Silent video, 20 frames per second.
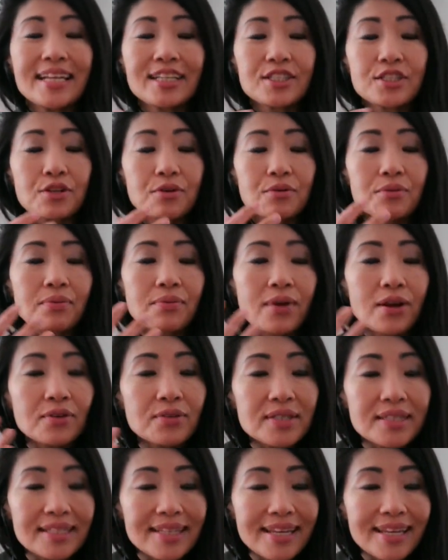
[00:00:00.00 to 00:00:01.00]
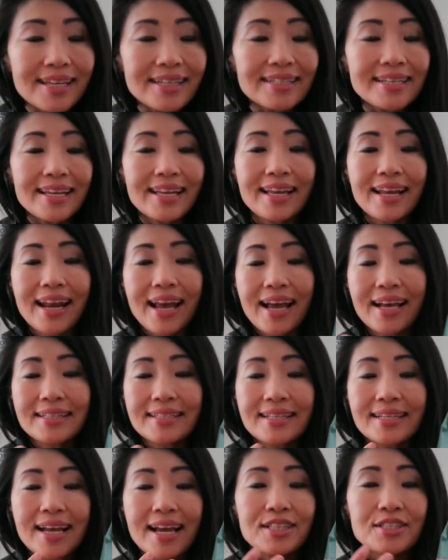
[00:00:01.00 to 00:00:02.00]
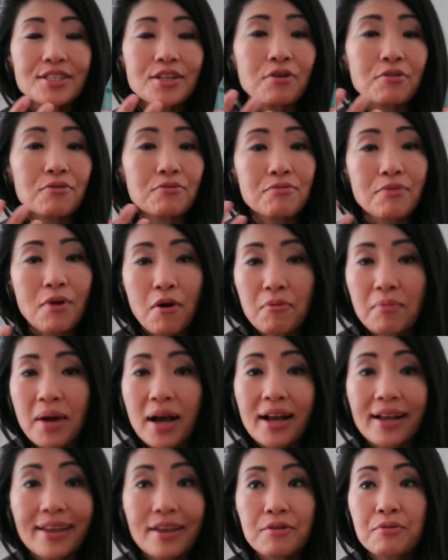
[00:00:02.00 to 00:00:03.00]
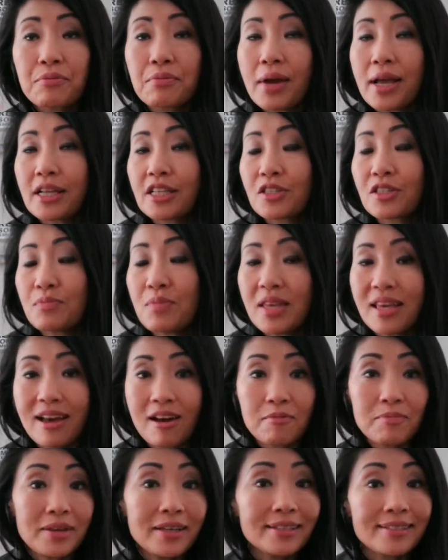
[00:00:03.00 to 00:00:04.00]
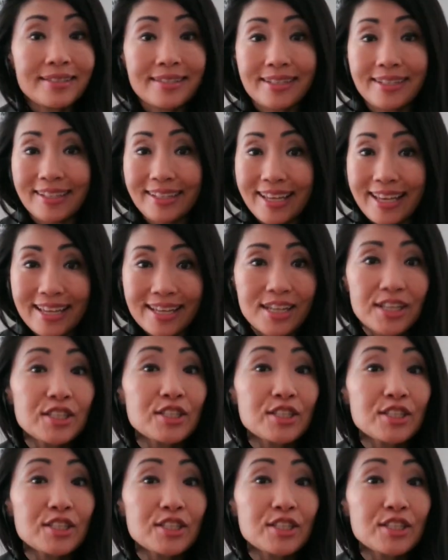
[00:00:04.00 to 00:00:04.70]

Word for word: It's roasted, it has a nice aroma, it wakes me up instantly.